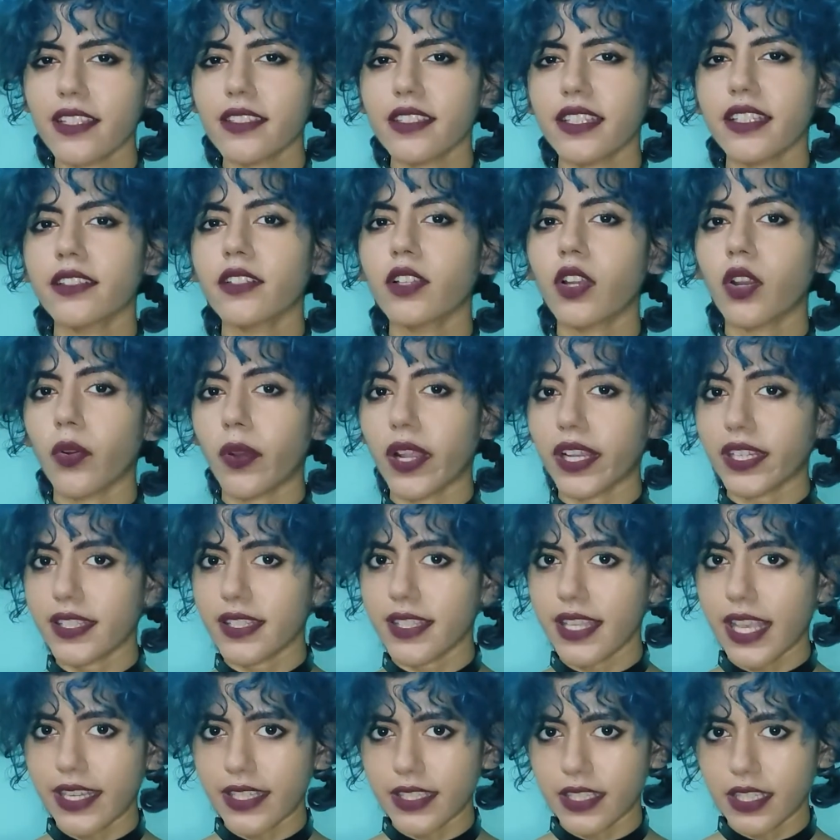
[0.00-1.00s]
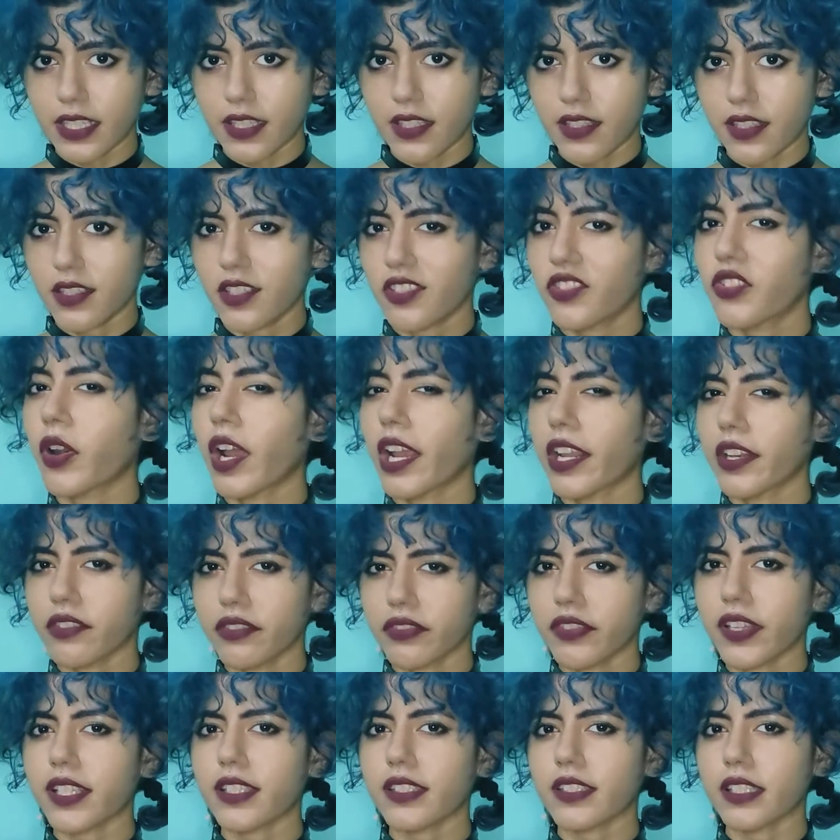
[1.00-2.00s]
this incorrect sentence and try to
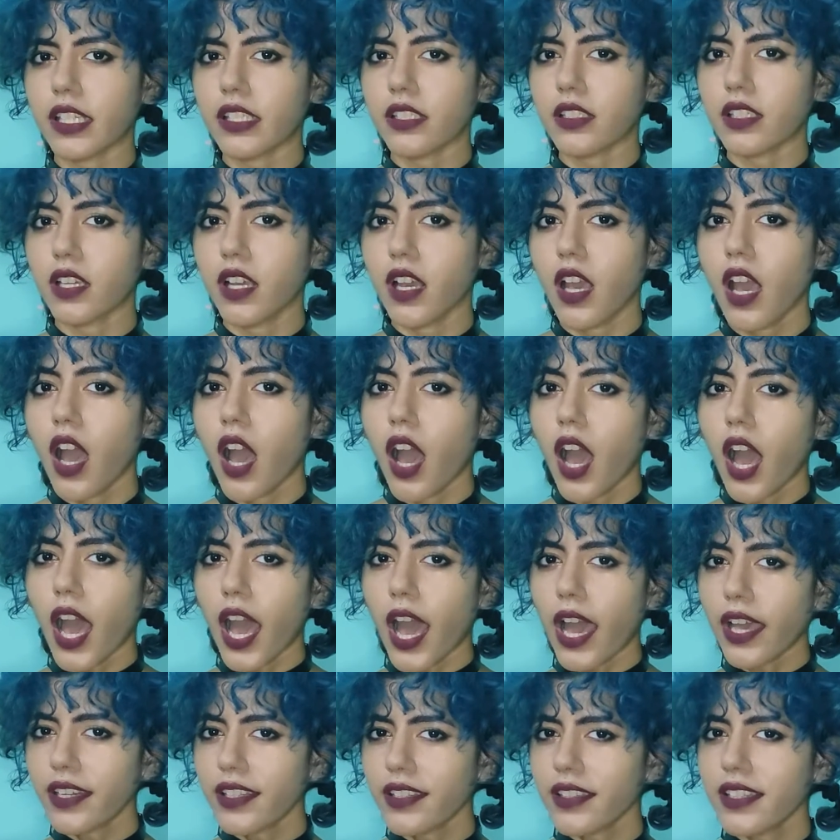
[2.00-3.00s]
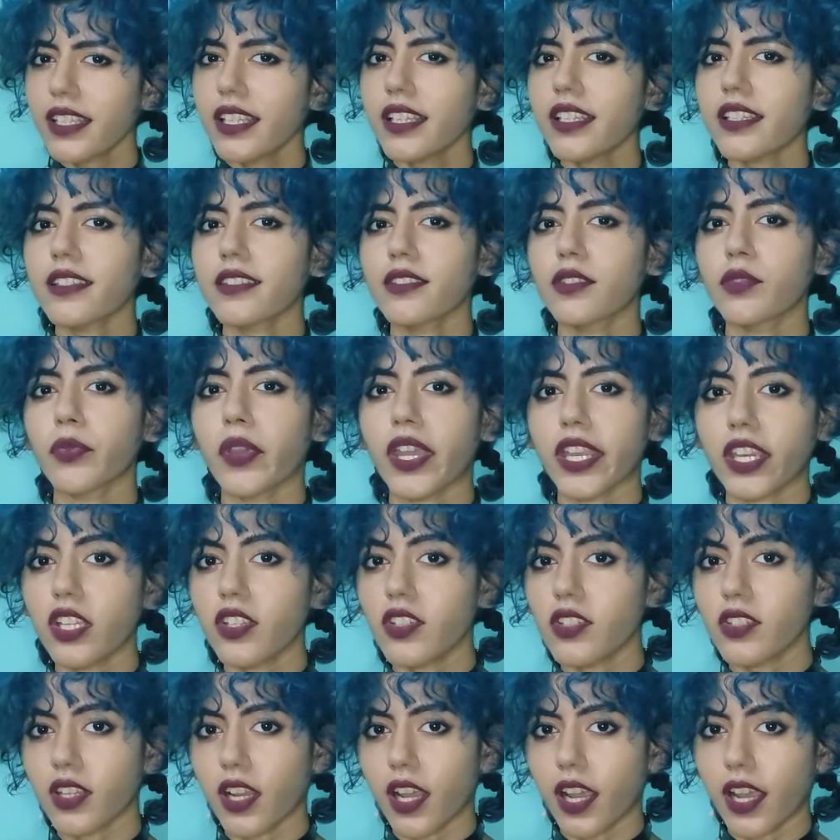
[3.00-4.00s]
fix it. Arati is
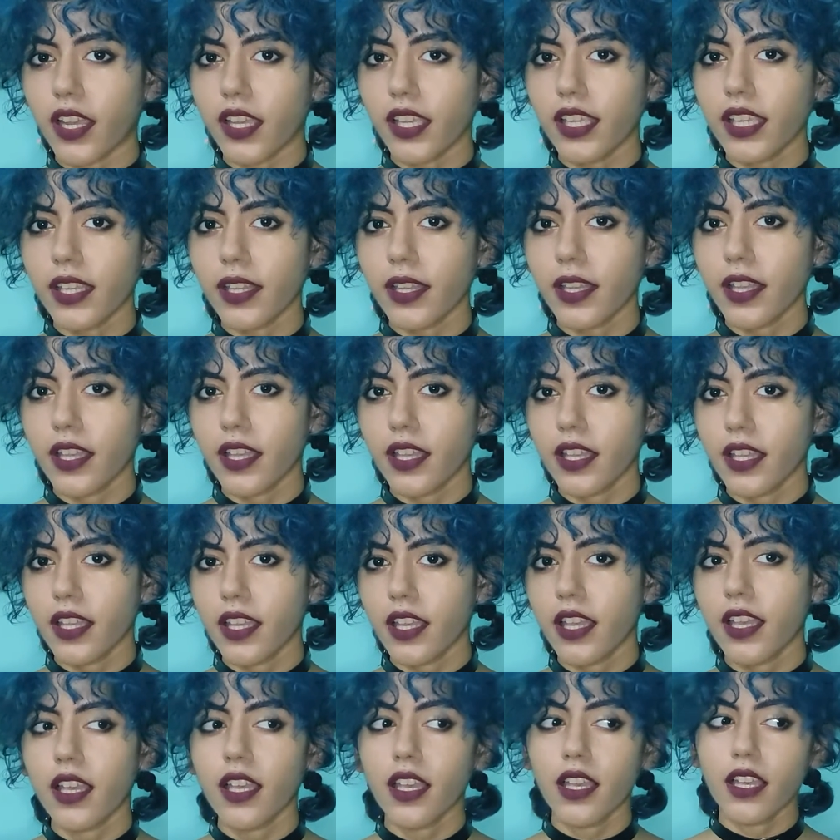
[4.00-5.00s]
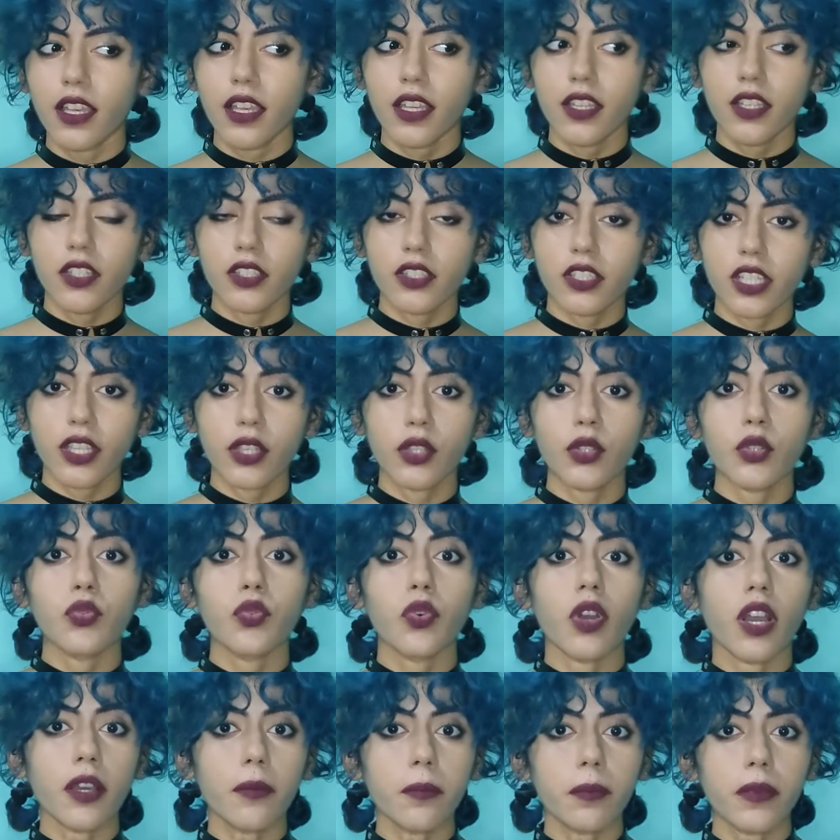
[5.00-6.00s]
very shy. She
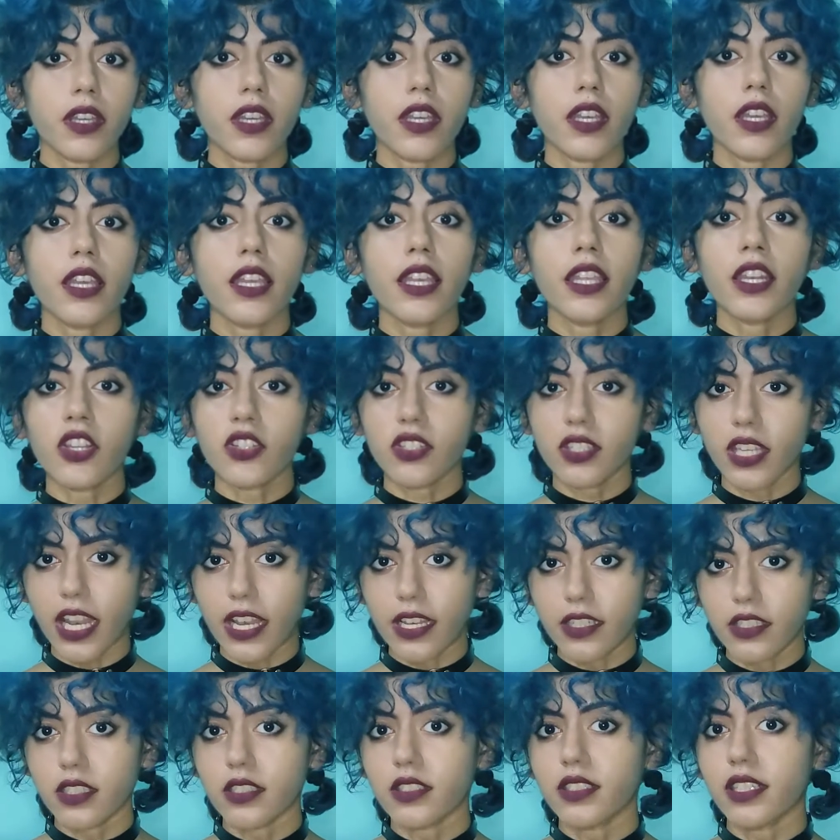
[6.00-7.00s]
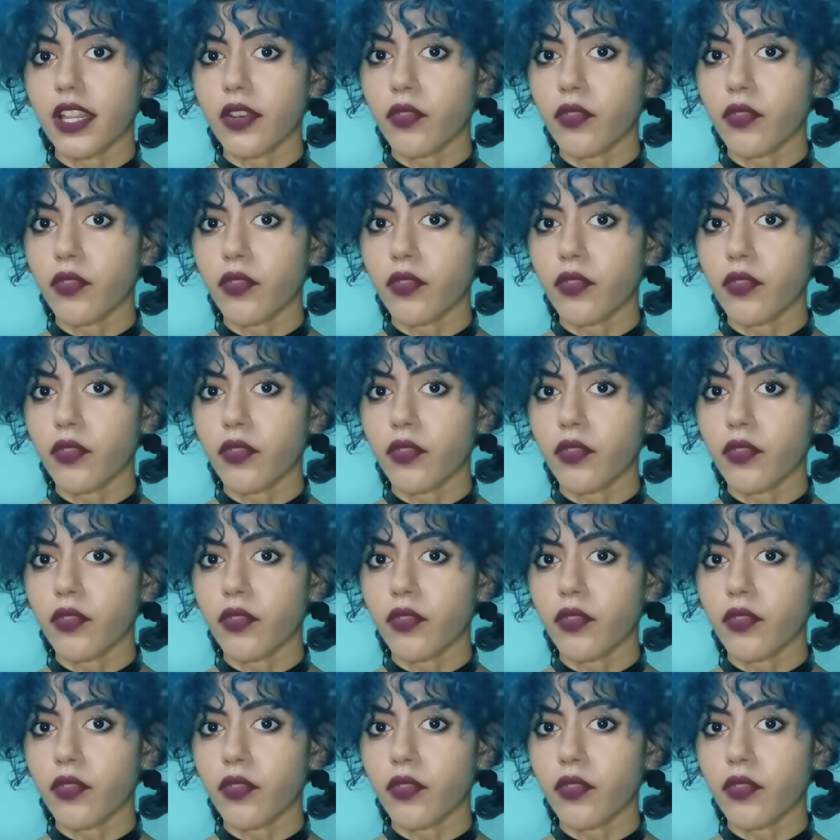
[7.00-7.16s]
grew up in a sheltered